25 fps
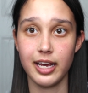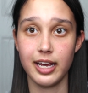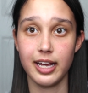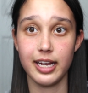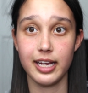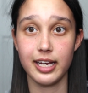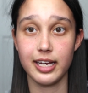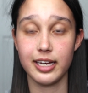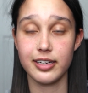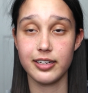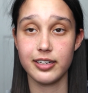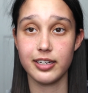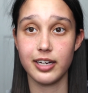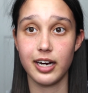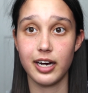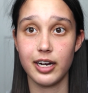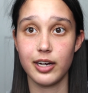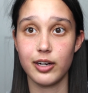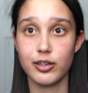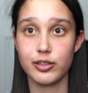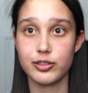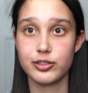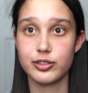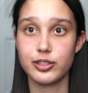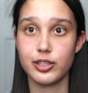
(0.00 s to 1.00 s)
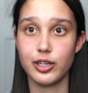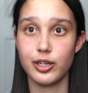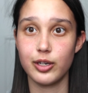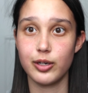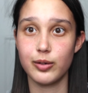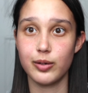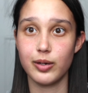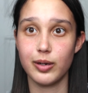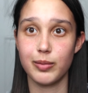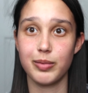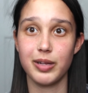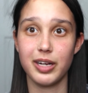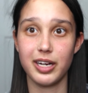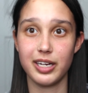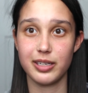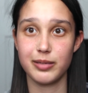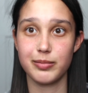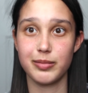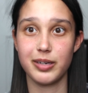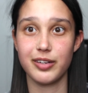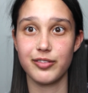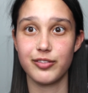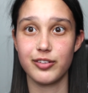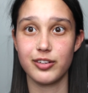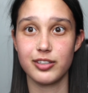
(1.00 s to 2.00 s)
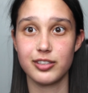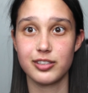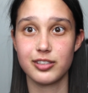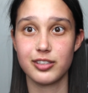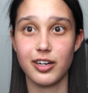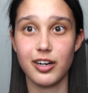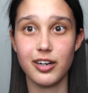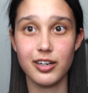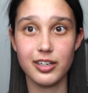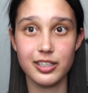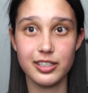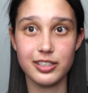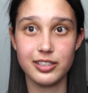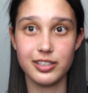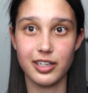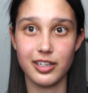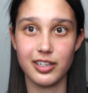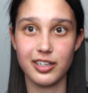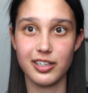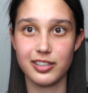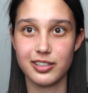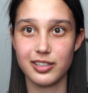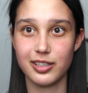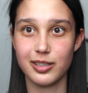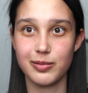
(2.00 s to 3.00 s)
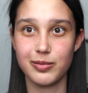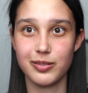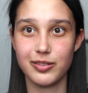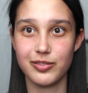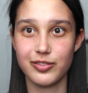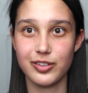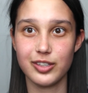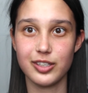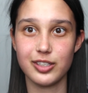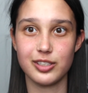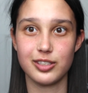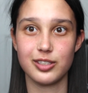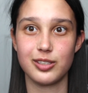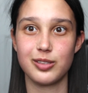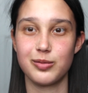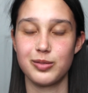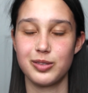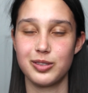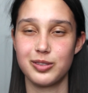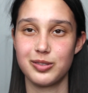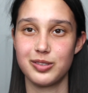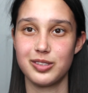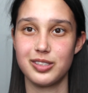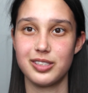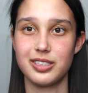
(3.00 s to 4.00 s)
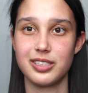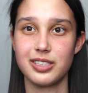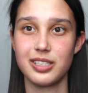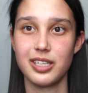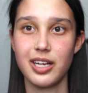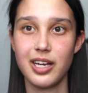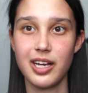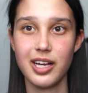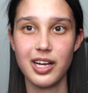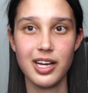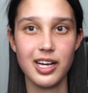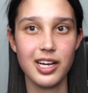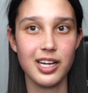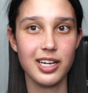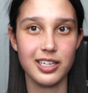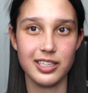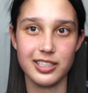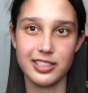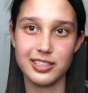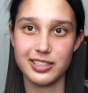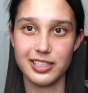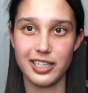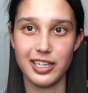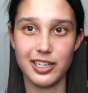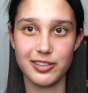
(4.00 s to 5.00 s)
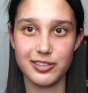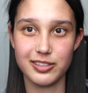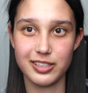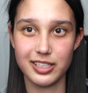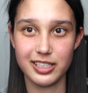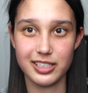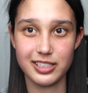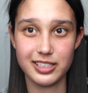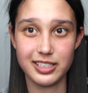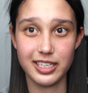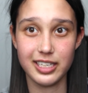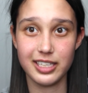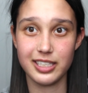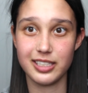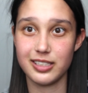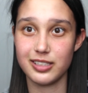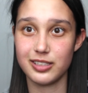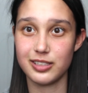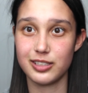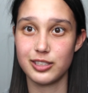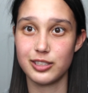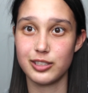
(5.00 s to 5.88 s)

And I also applied to my first college on October 1st, which was San Jose State,